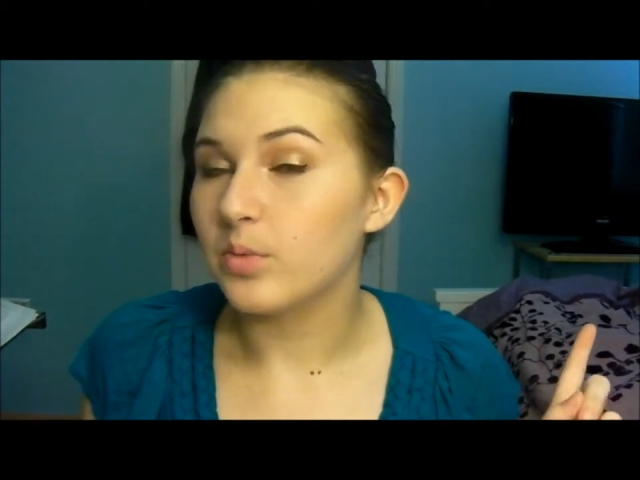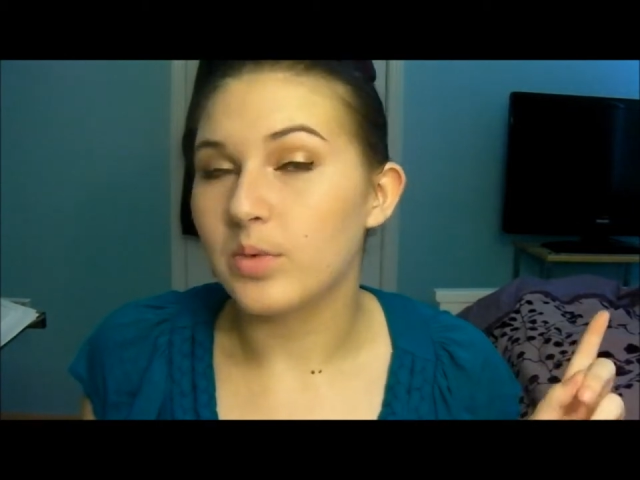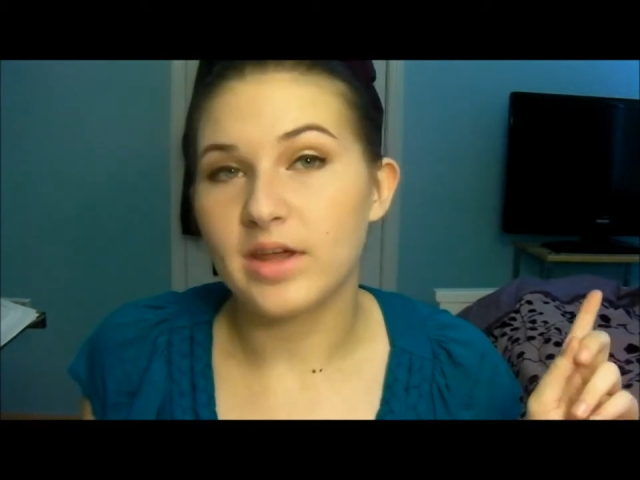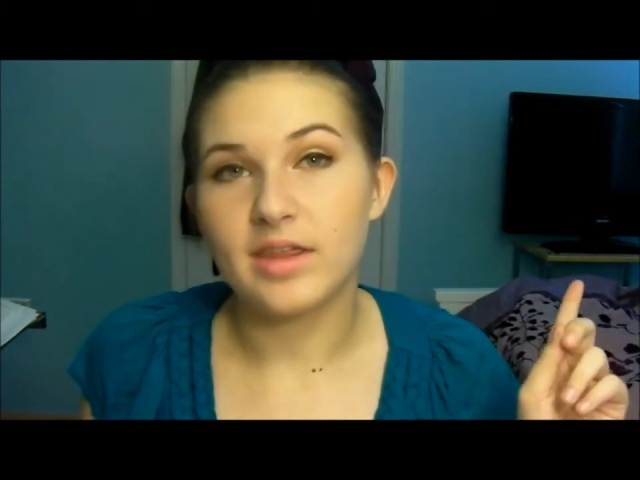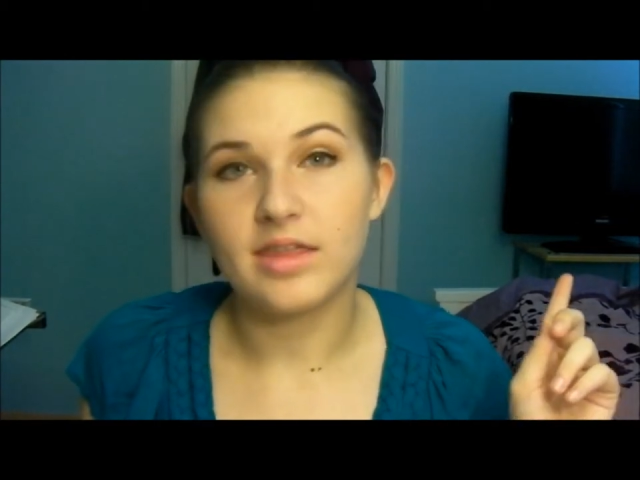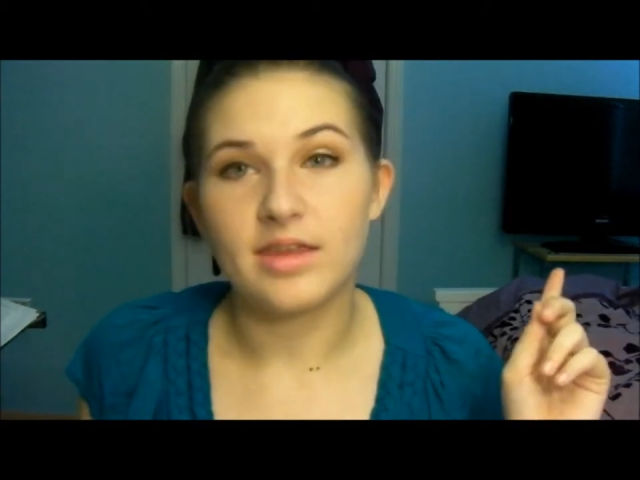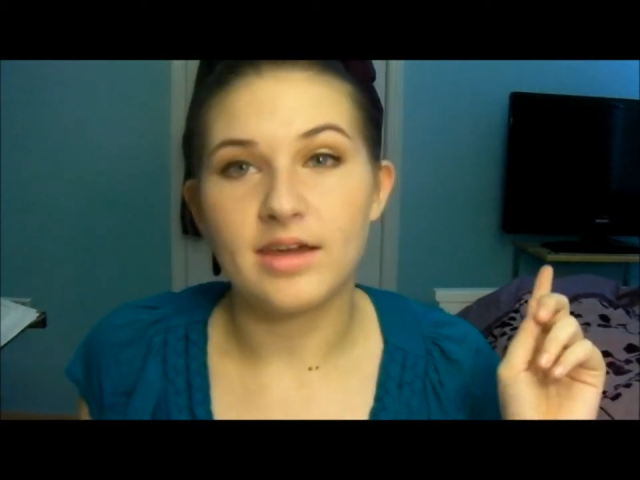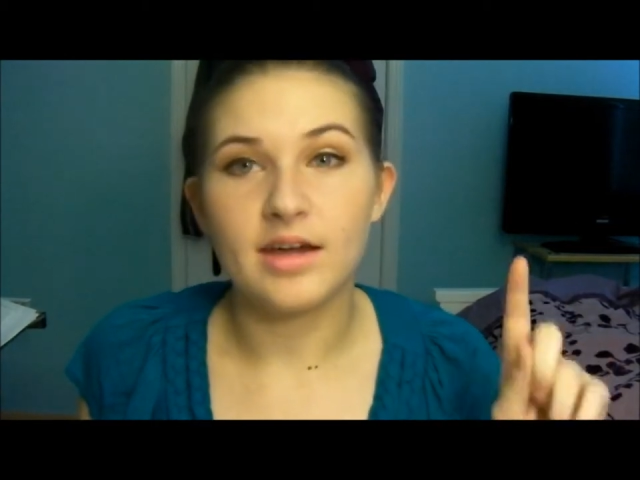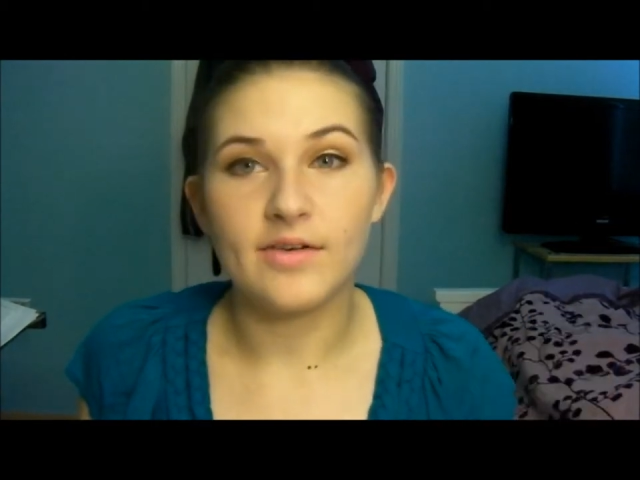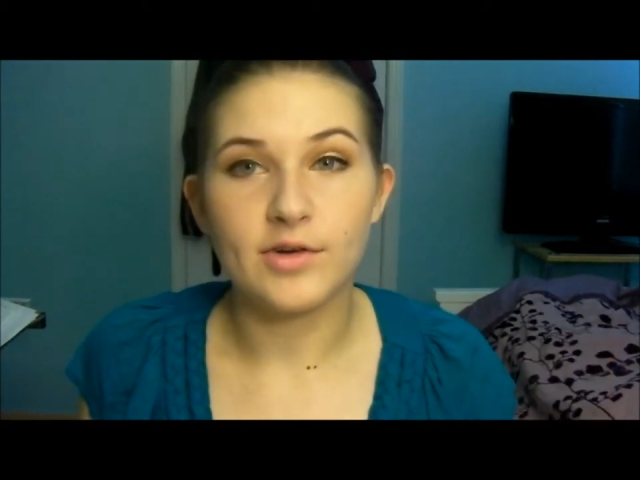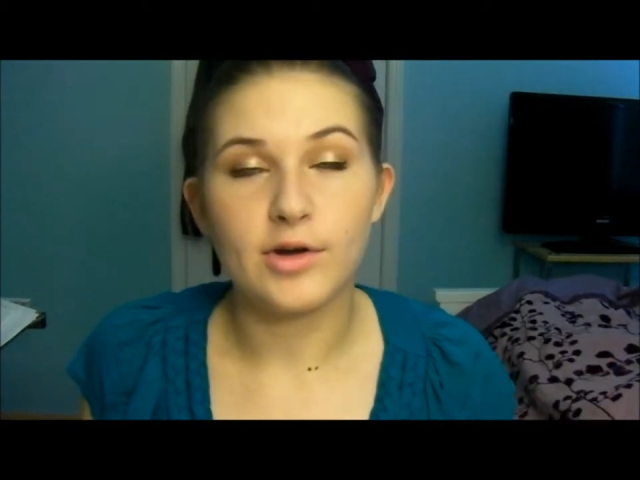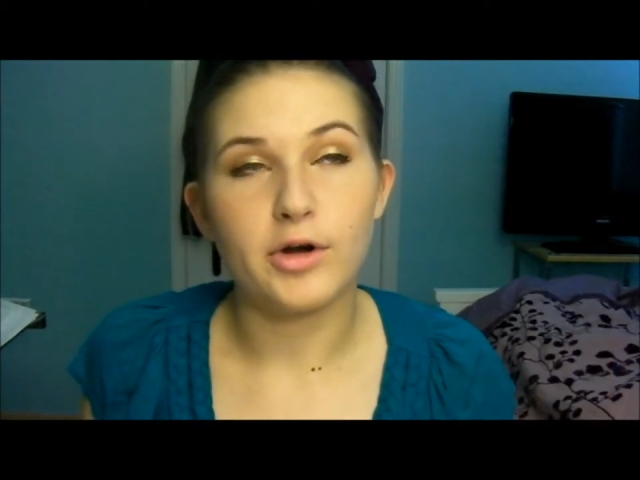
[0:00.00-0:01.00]
with the
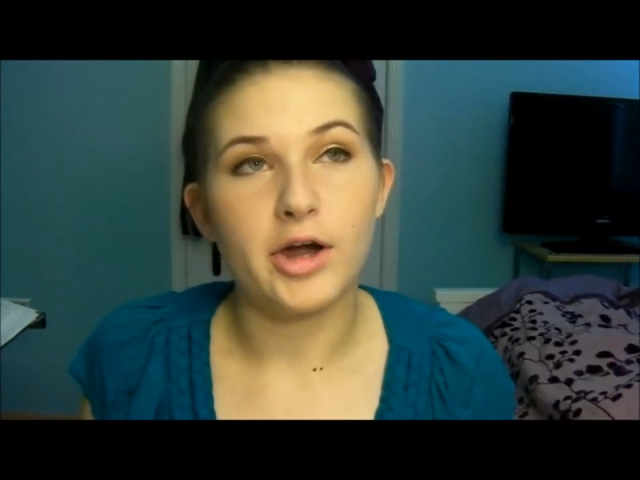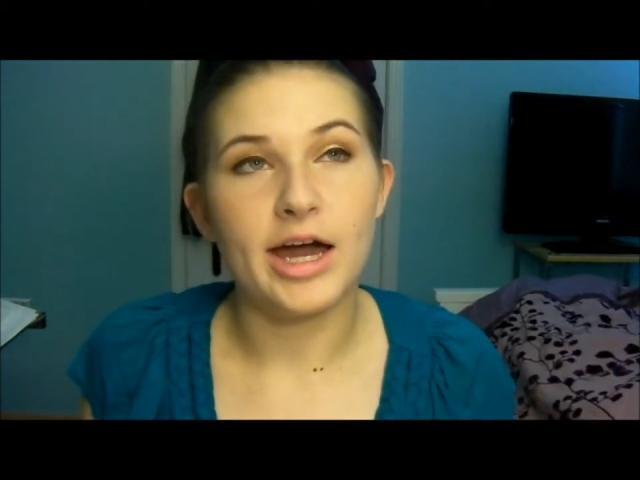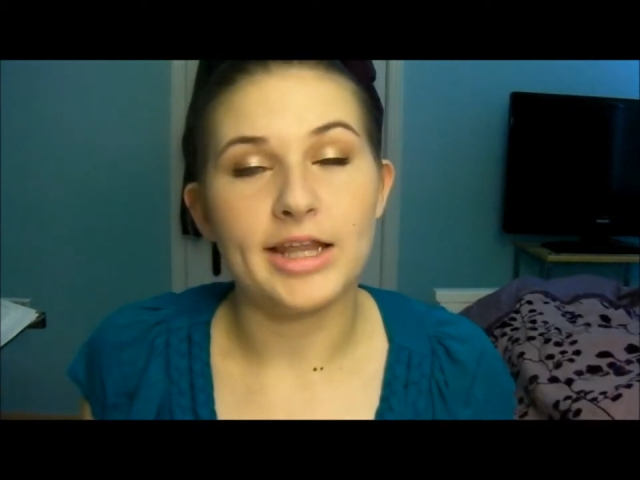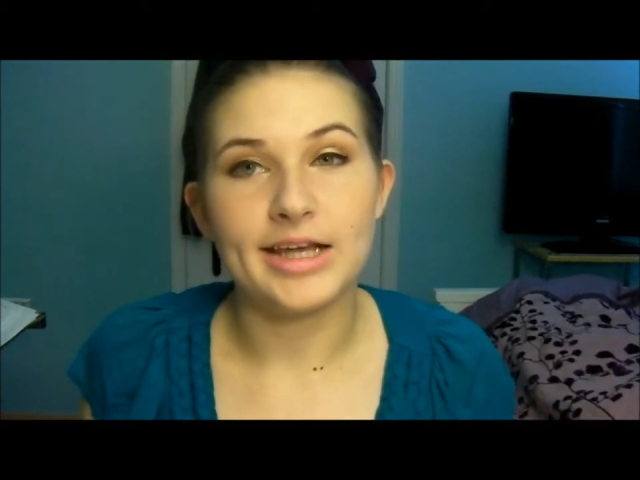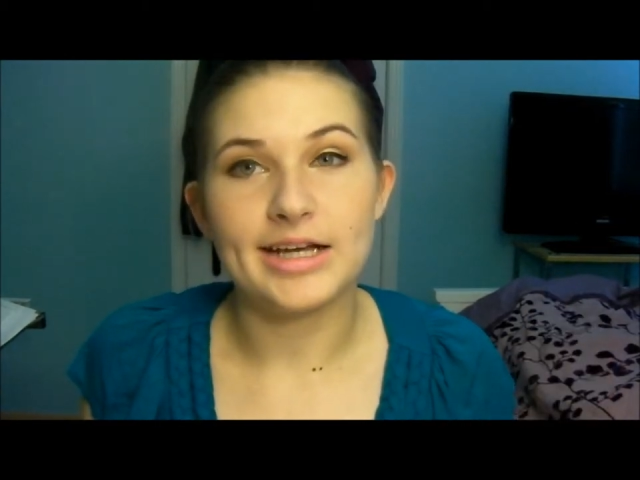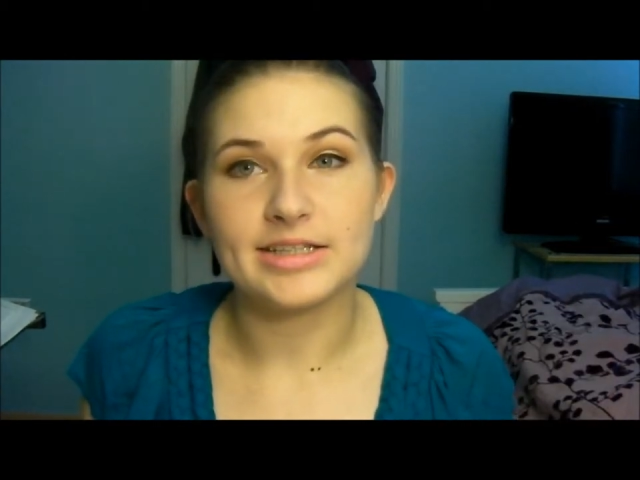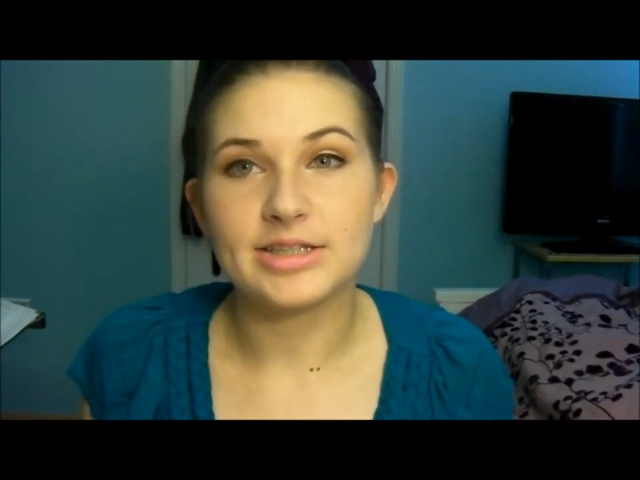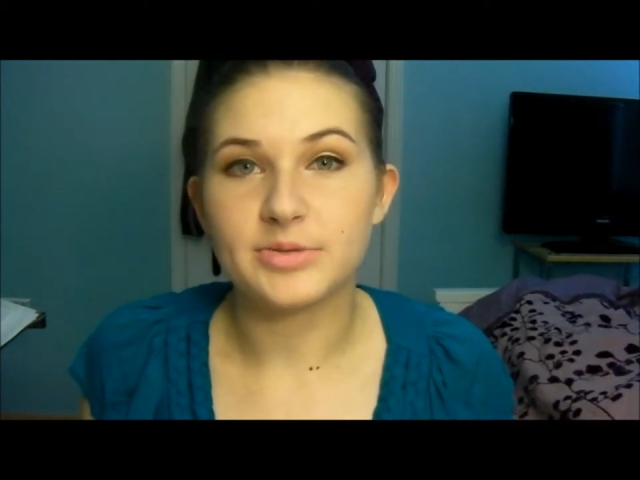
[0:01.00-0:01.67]
CoverGirl Outlast